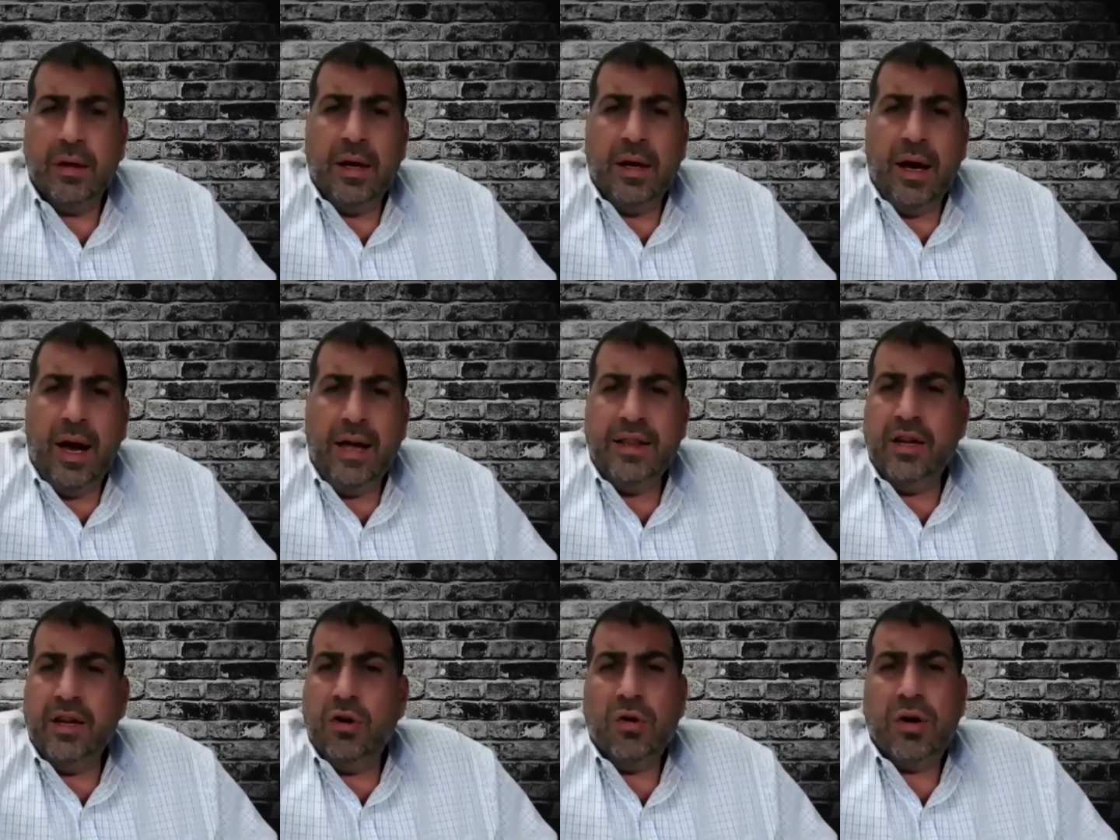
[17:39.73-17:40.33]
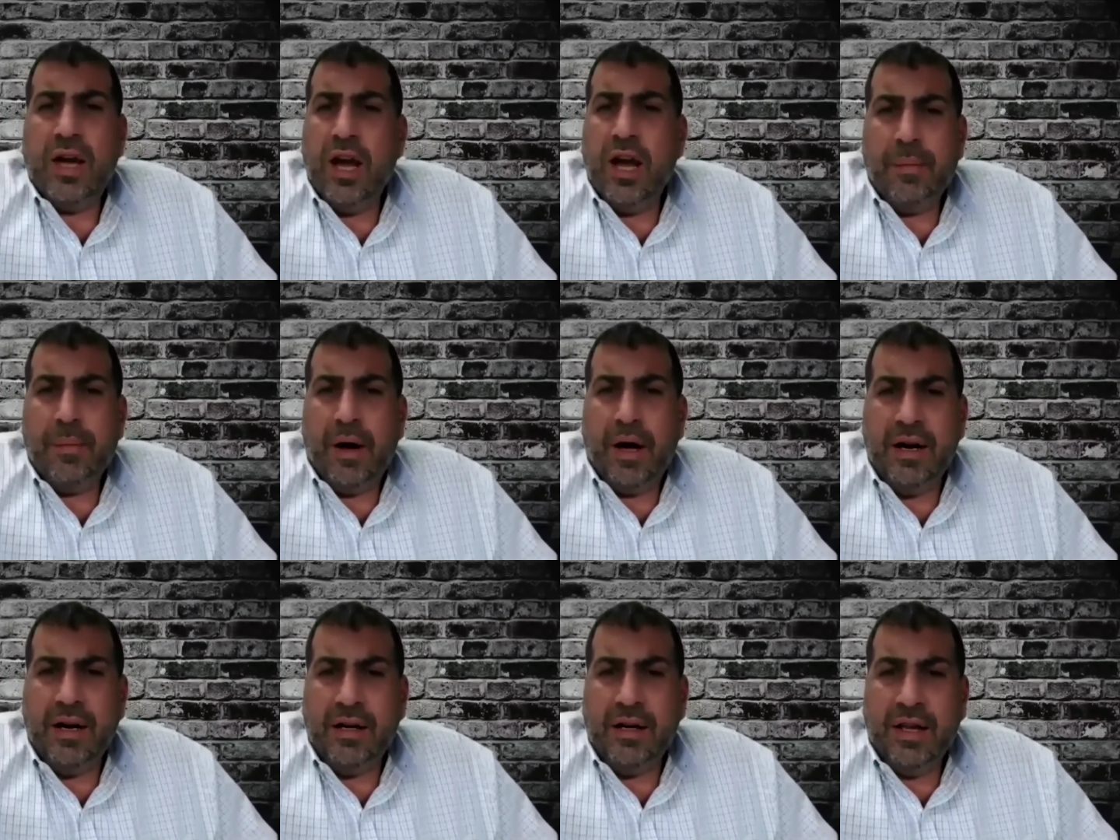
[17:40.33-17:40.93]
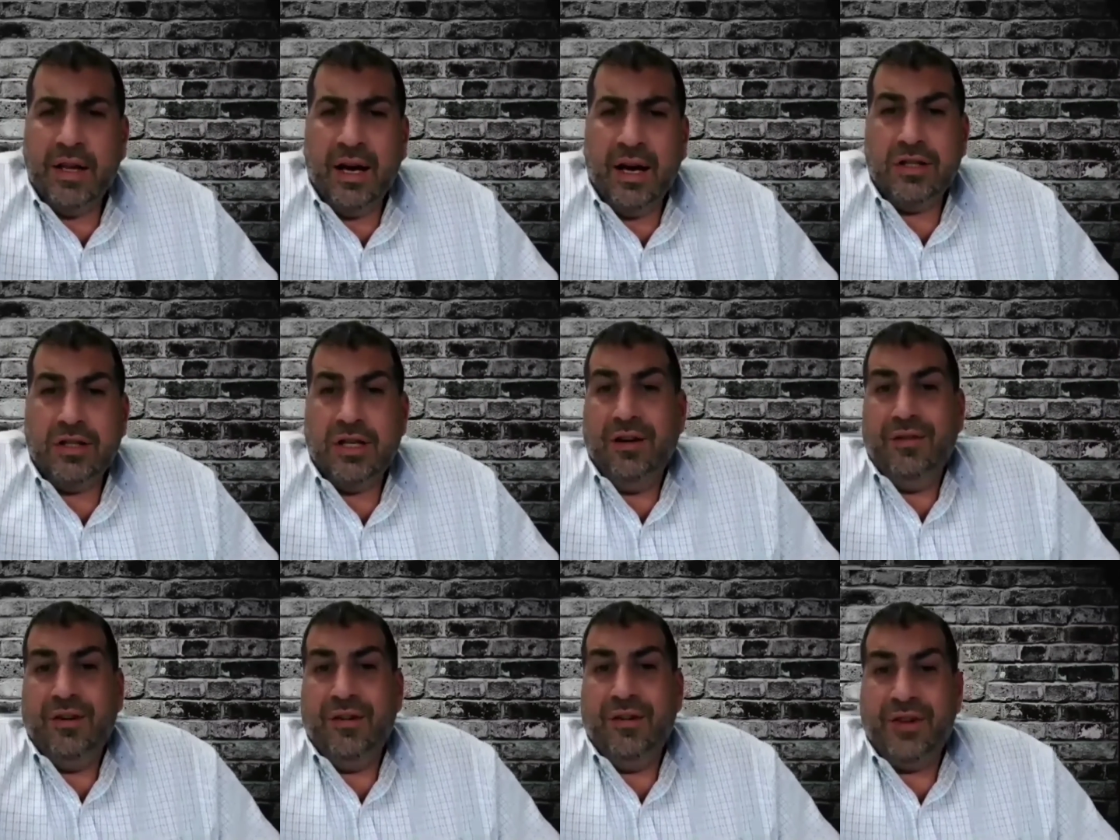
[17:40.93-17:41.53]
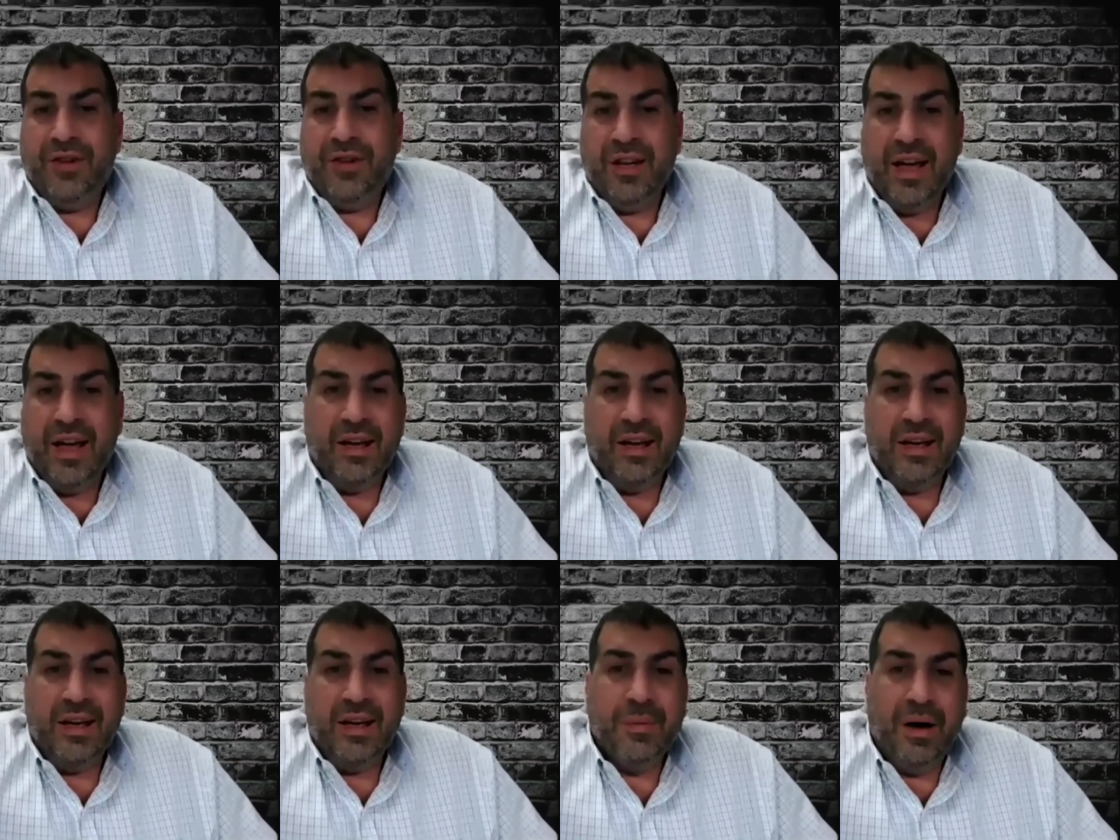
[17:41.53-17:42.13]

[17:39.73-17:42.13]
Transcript: and they don't care about anything else, even if they get less